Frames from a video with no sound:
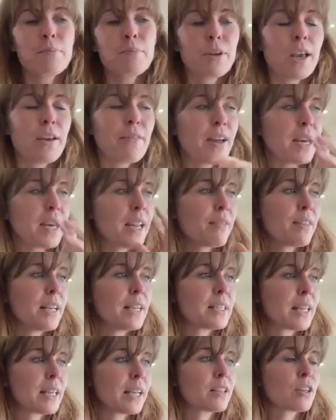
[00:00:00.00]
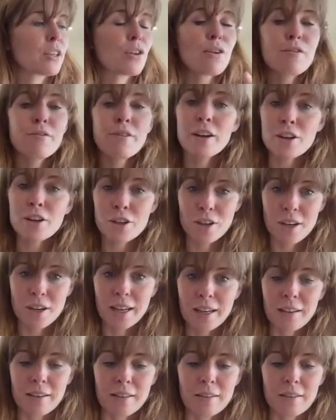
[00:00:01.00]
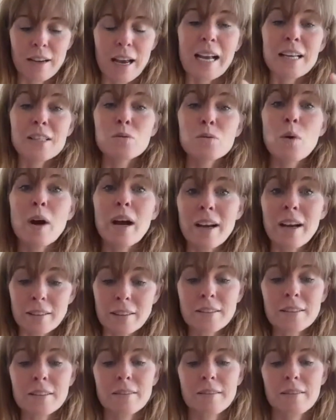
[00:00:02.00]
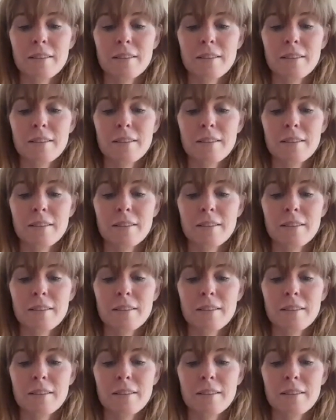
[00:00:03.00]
If any of these things are not functioning as well